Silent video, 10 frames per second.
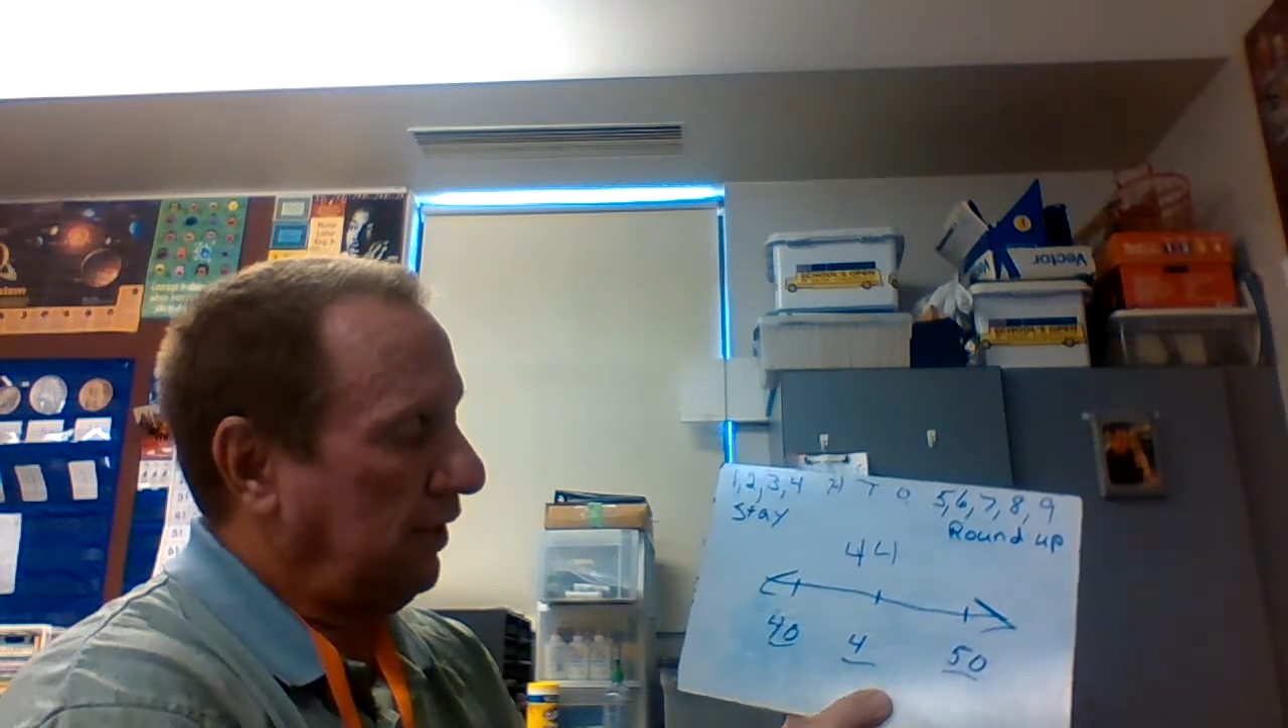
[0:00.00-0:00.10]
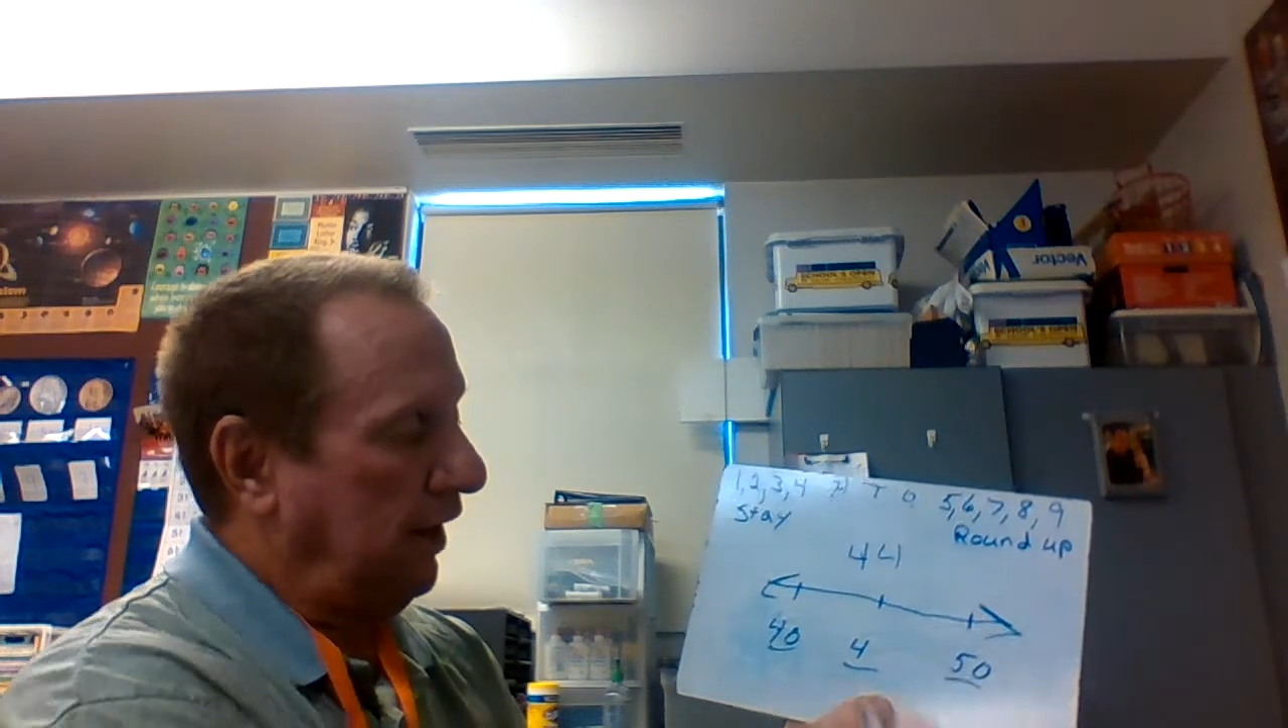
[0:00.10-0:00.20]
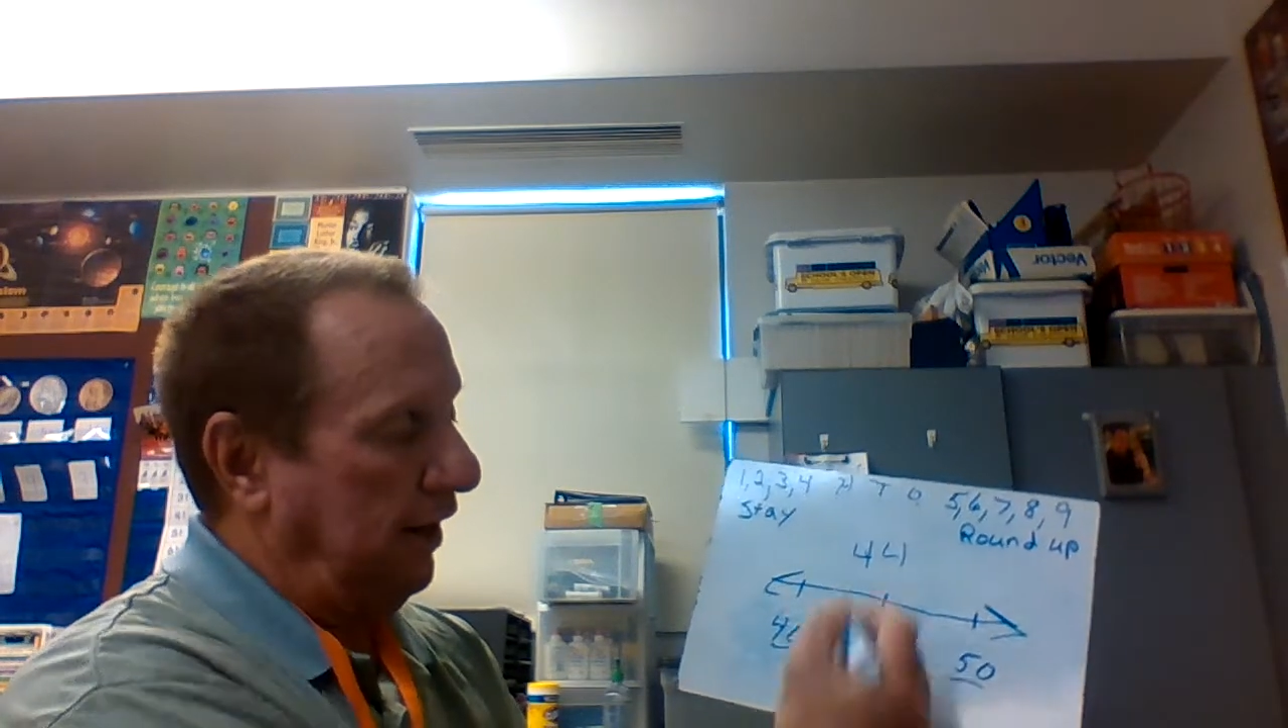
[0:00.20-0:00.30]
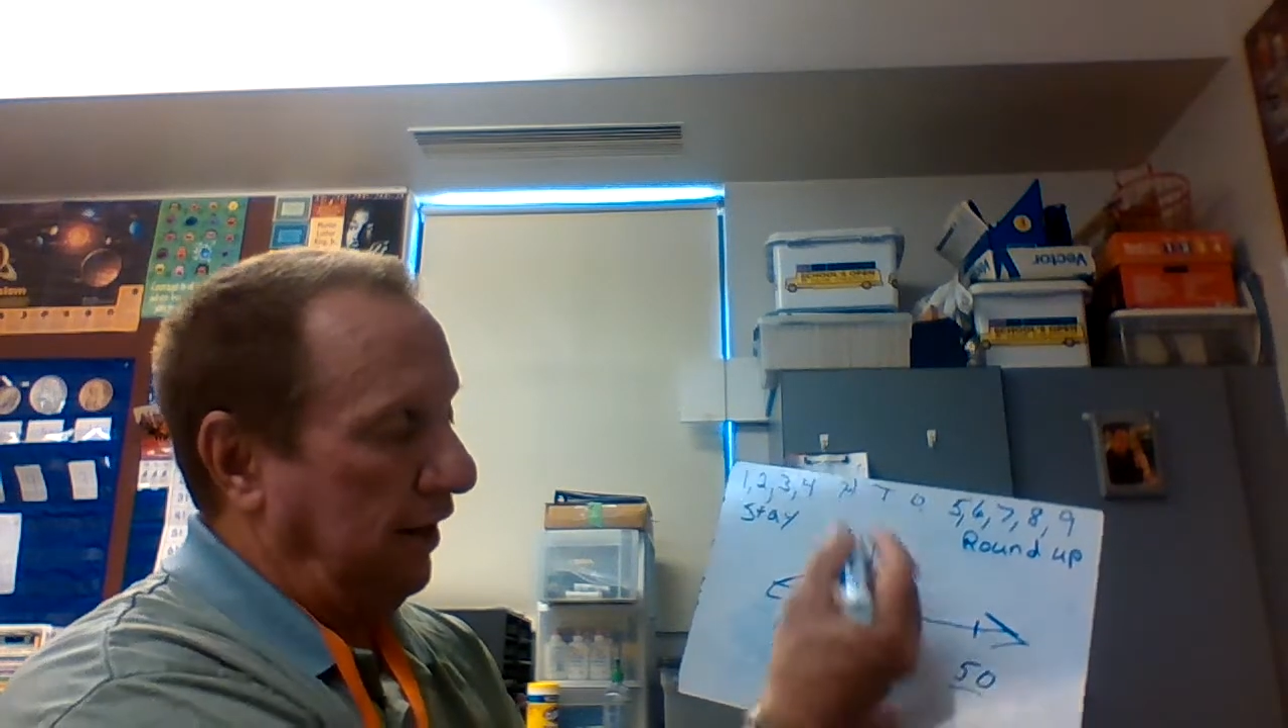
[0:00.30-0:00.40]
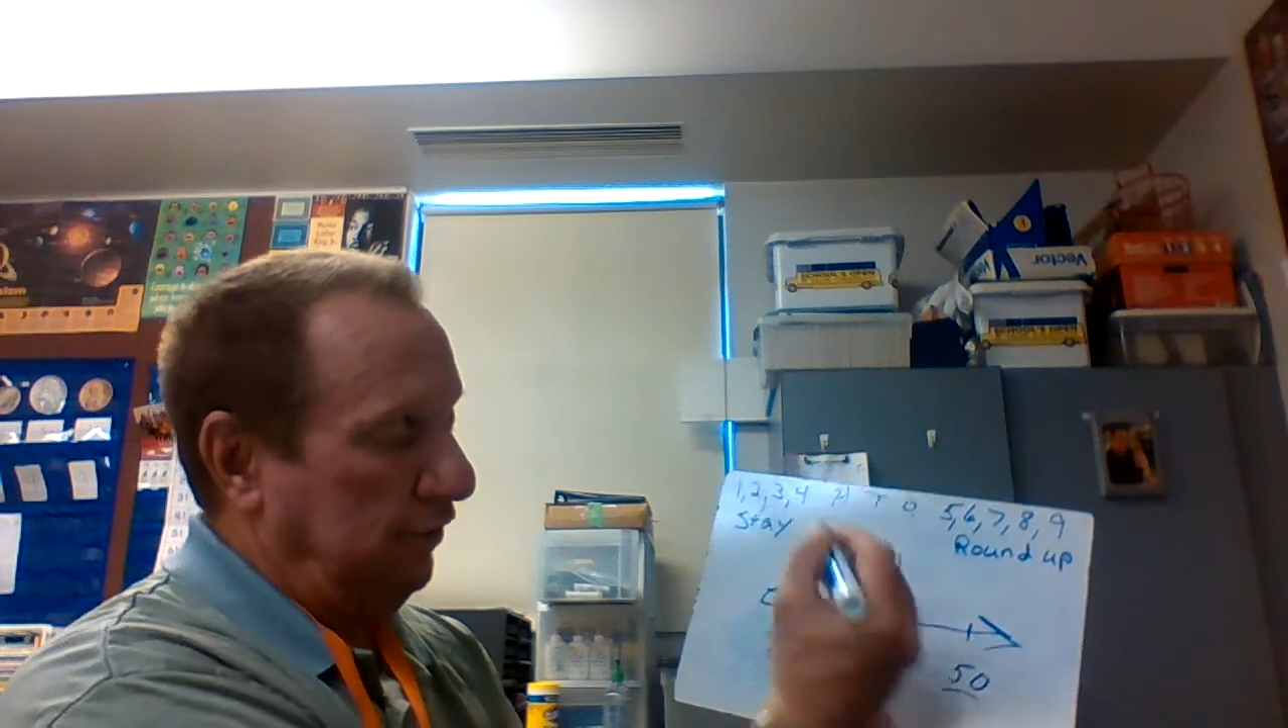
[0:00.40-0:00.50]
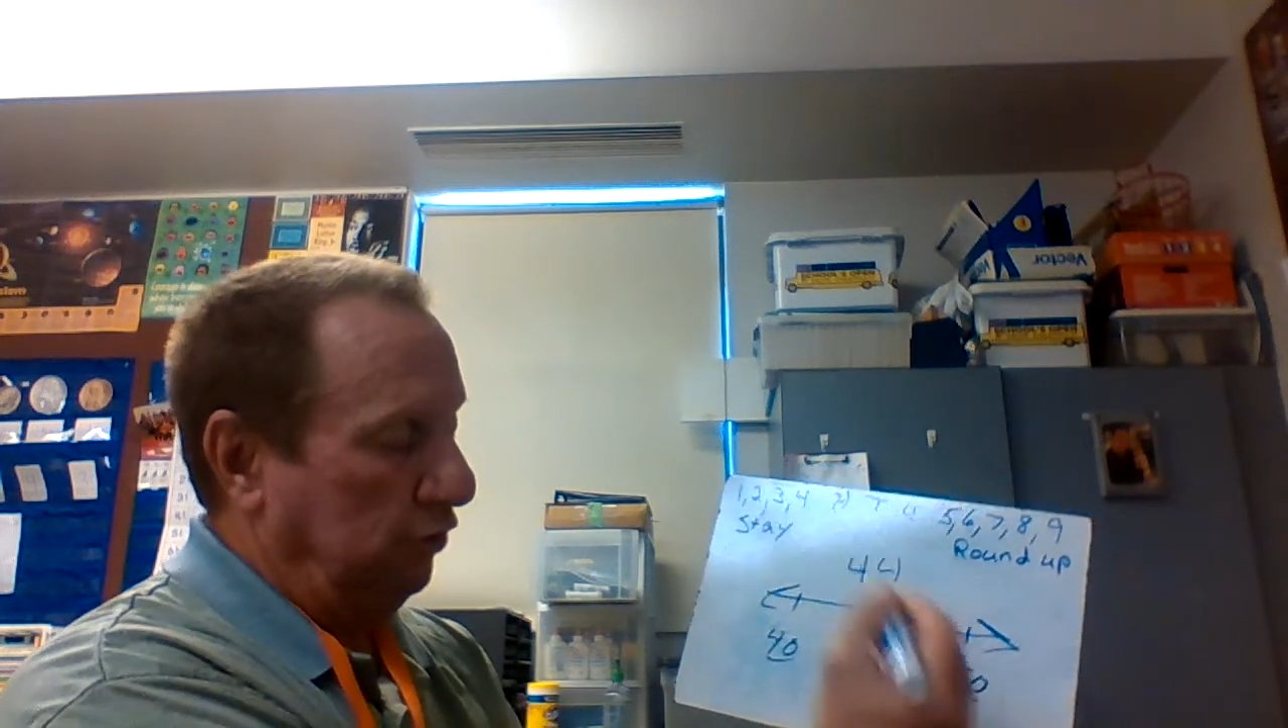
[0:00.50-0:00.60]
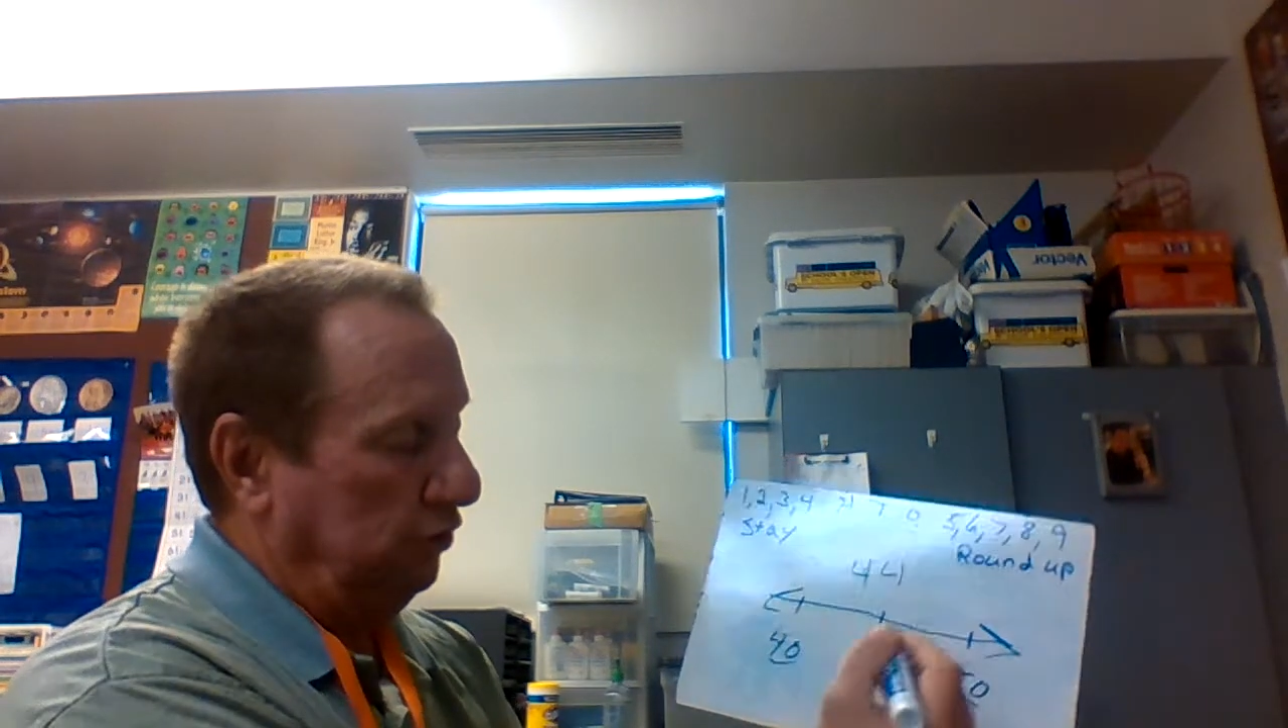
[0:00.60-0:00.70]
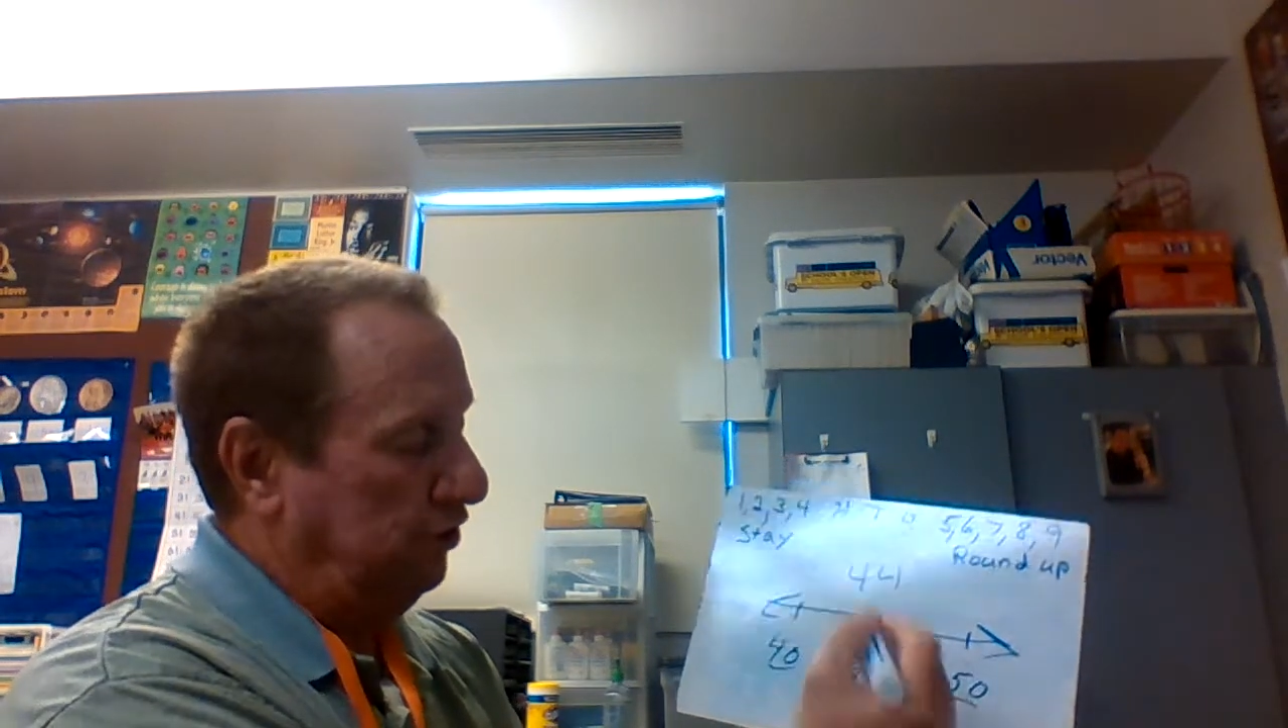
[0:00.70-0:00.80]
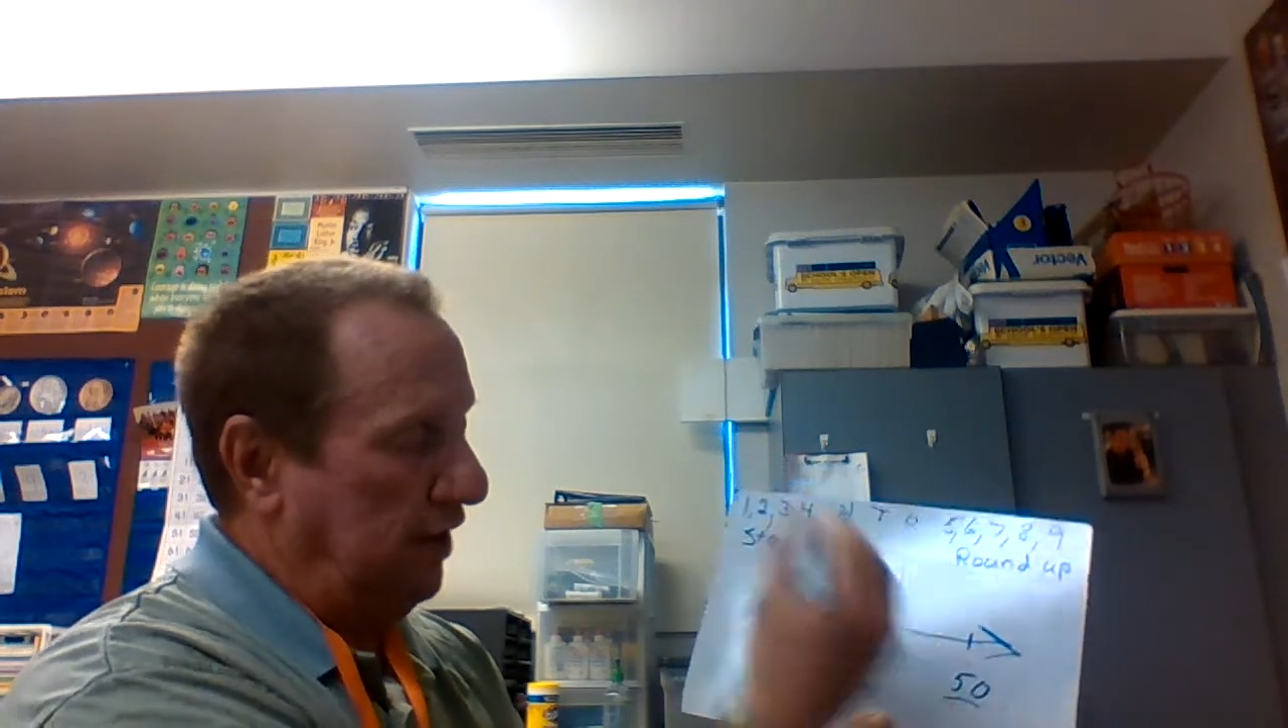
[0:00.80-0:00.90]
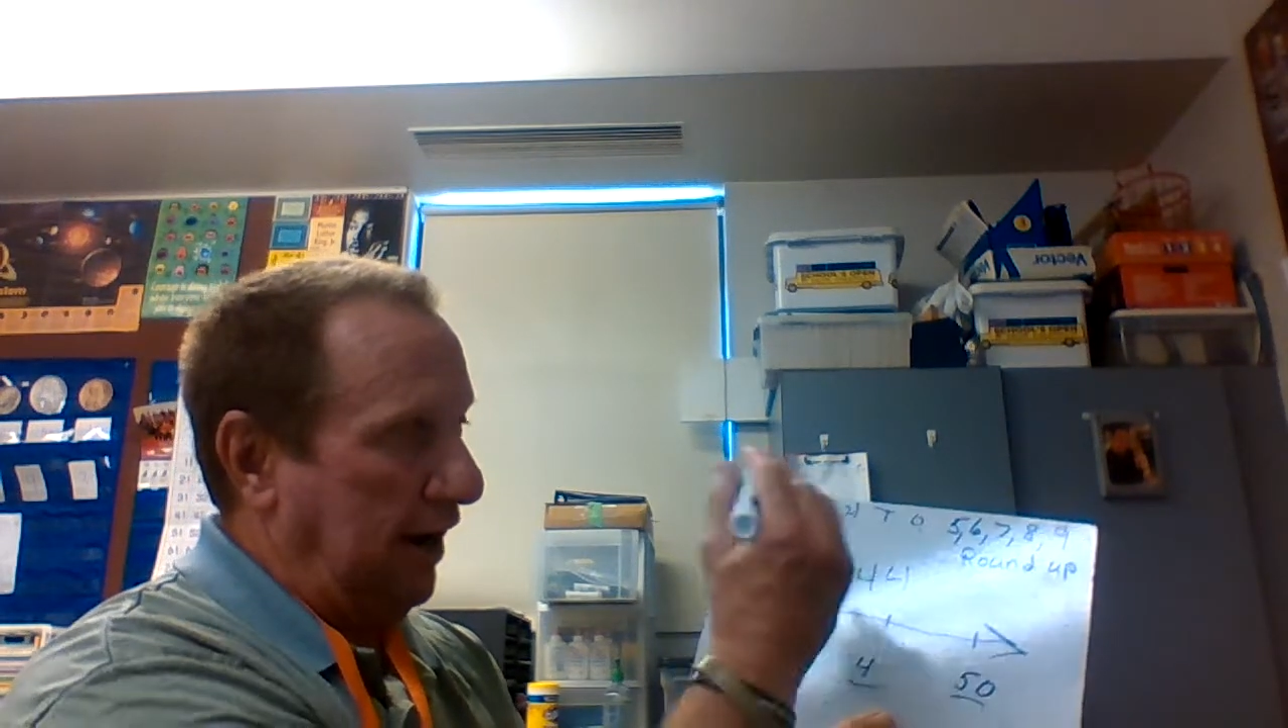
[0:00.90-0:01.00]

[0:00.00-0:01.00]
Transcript: And I told you